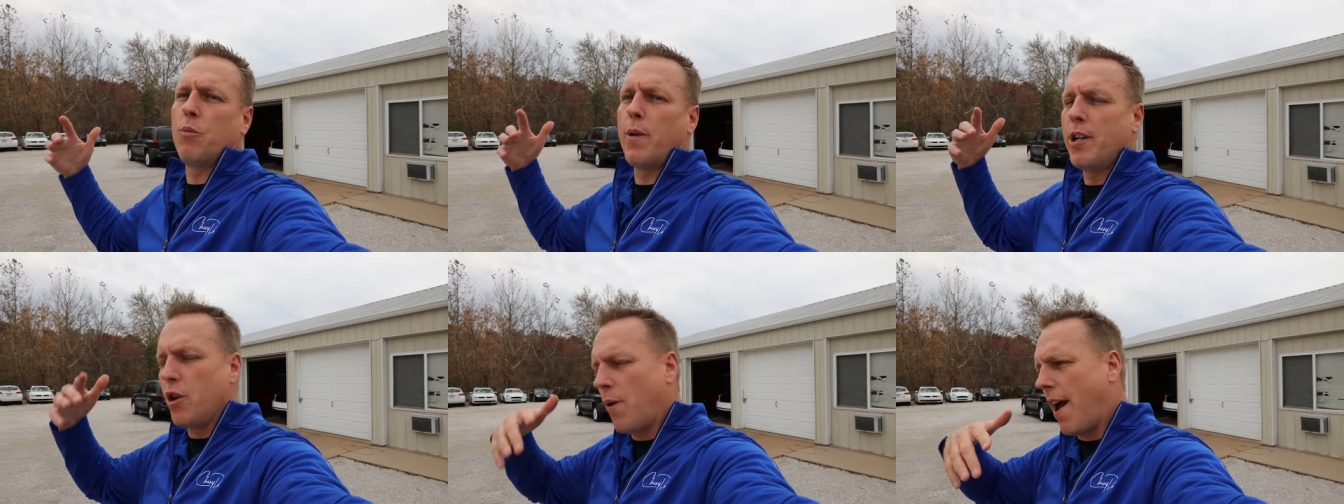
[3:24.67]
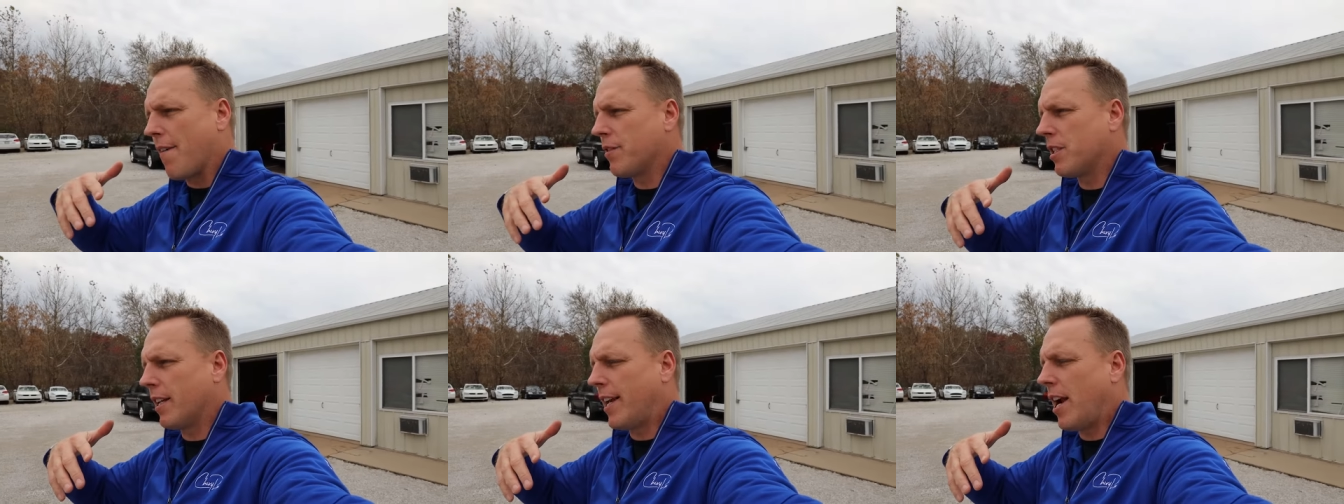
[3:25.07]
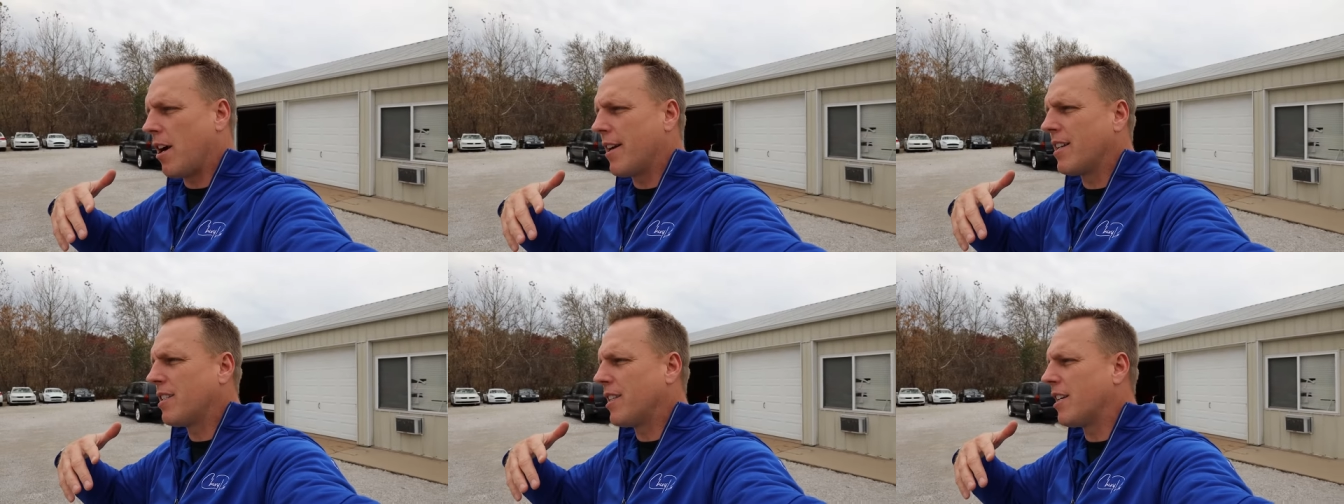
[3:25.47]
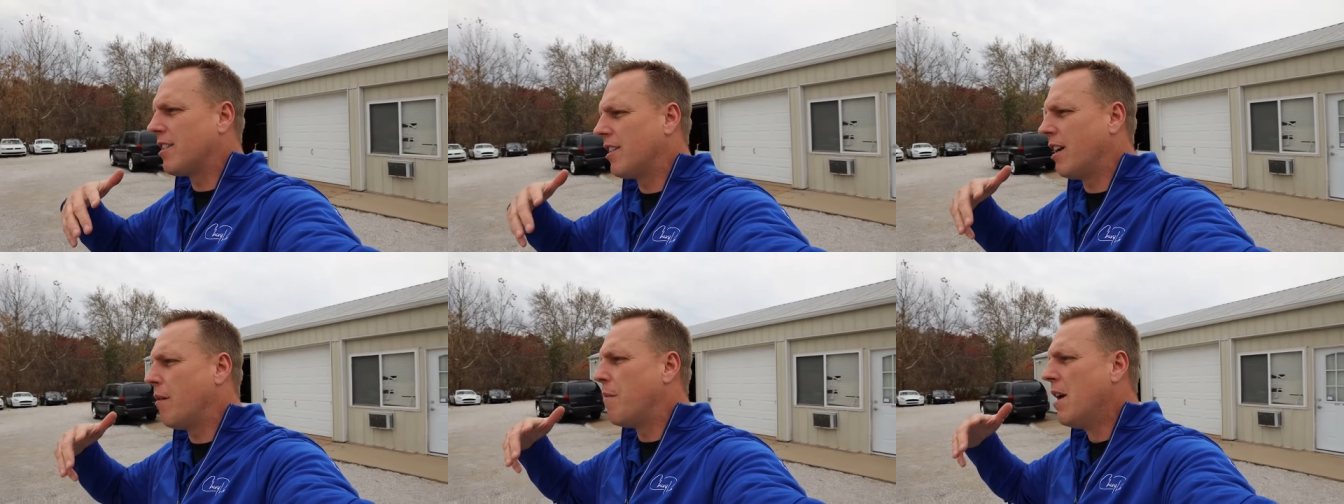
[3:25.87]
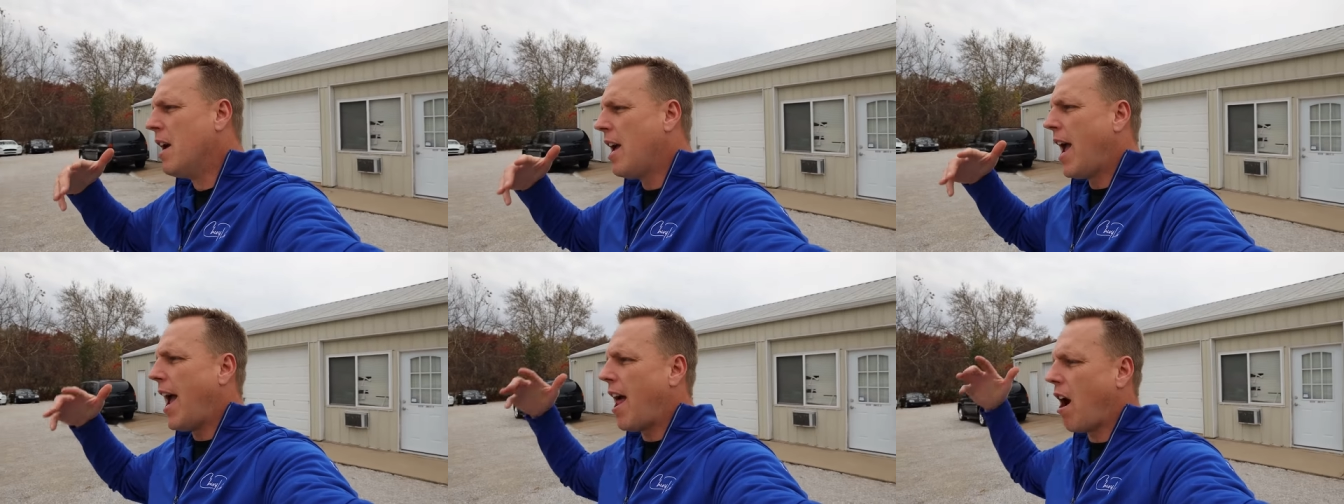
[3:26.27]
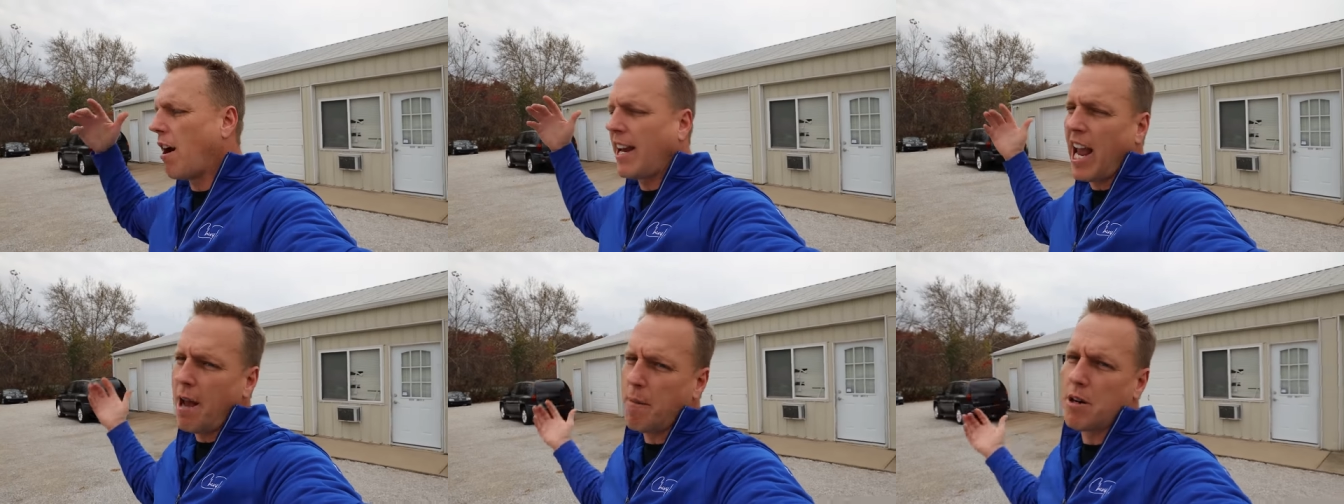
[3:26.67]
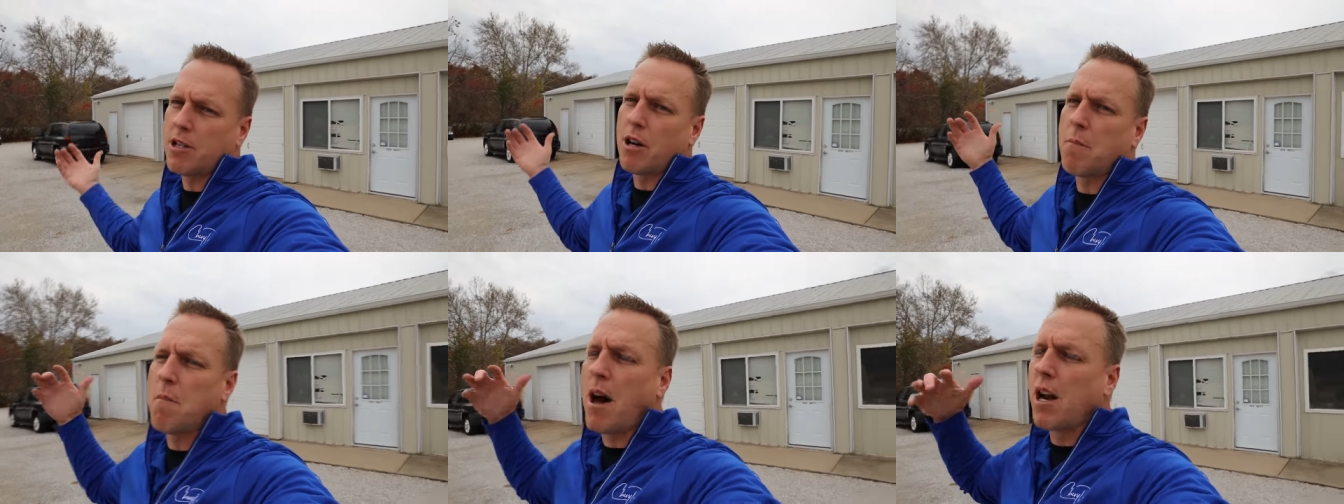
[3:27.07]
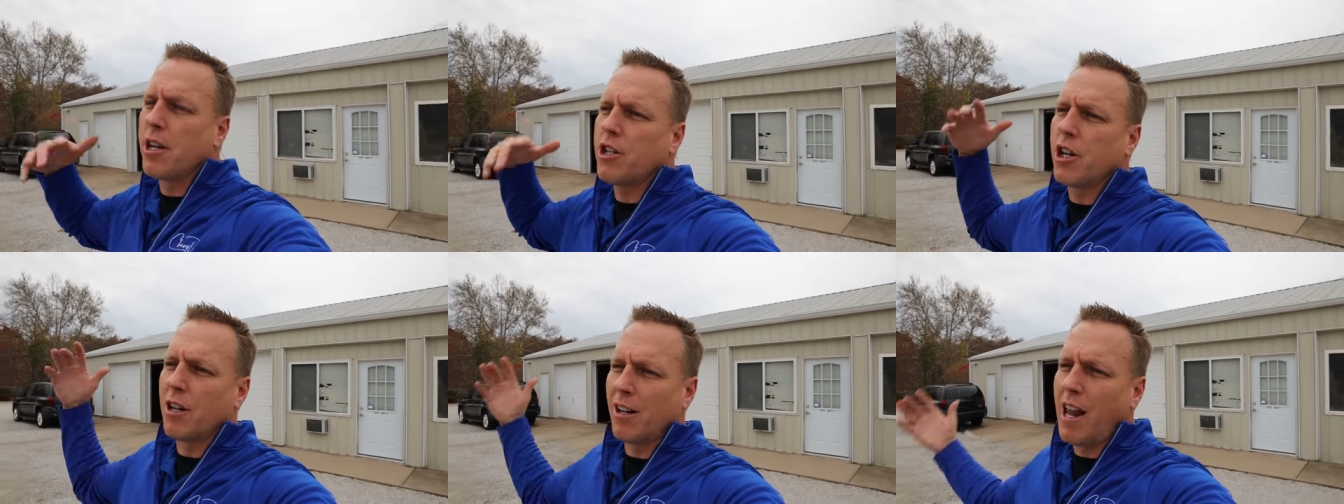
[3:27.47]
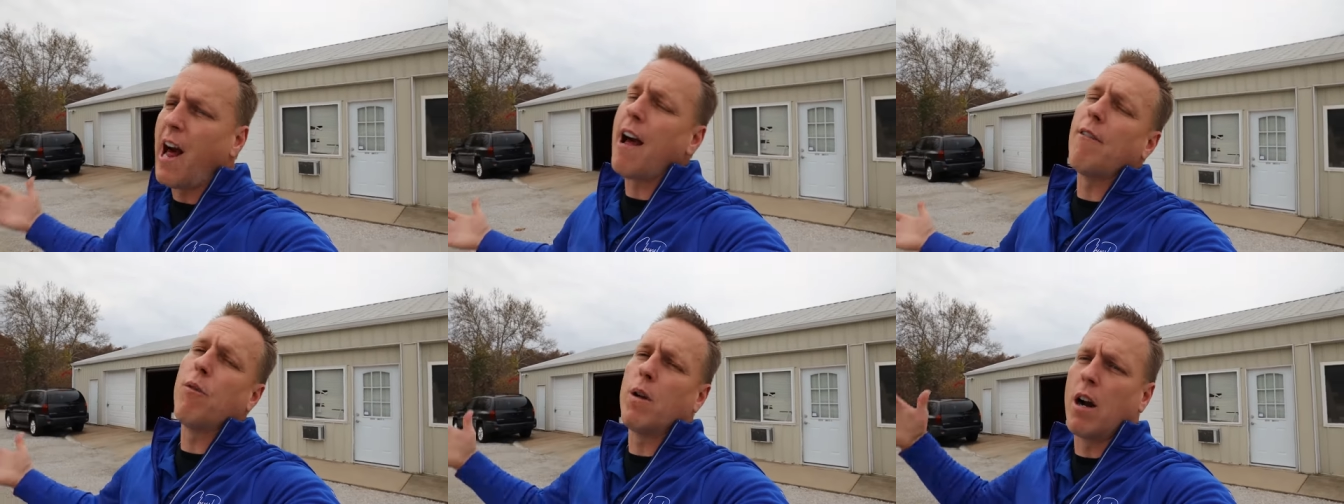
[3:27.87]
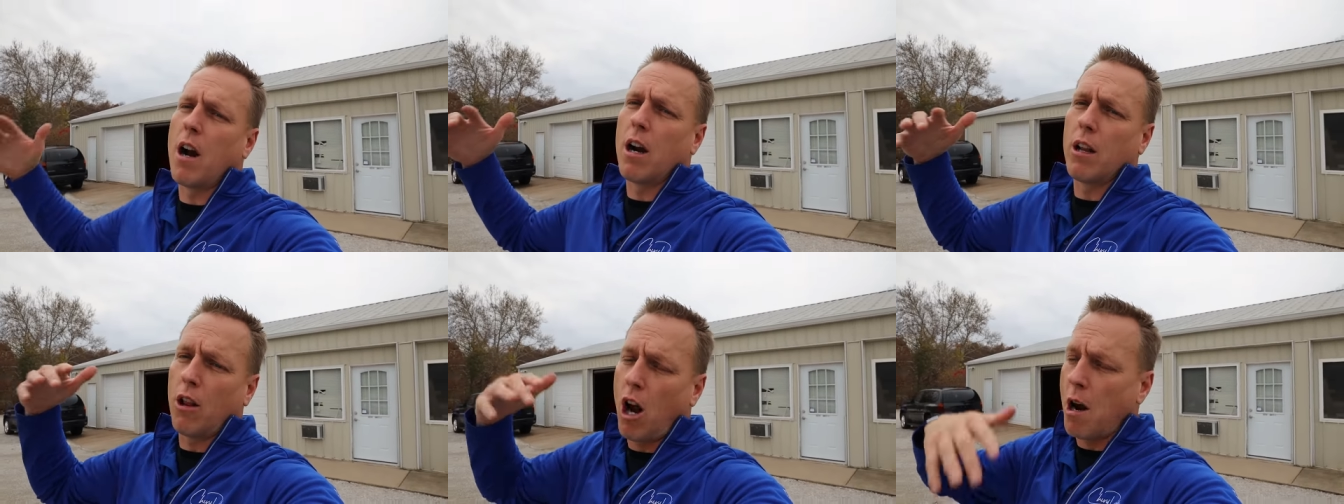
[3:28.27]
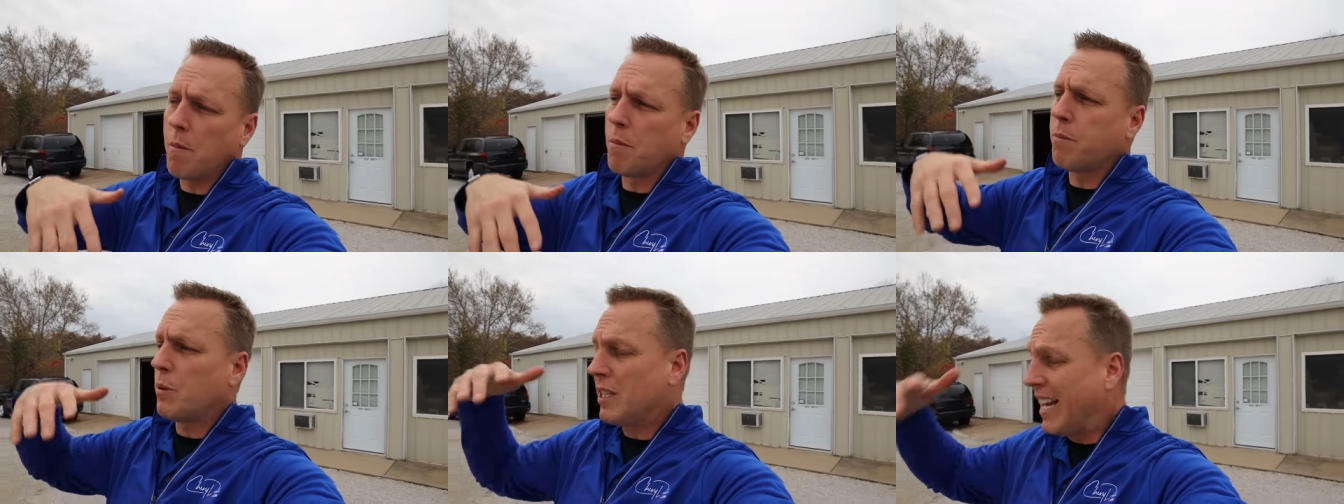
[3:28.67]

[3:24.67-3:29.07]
We do have a security system, and our cameras are monitored live when our alarms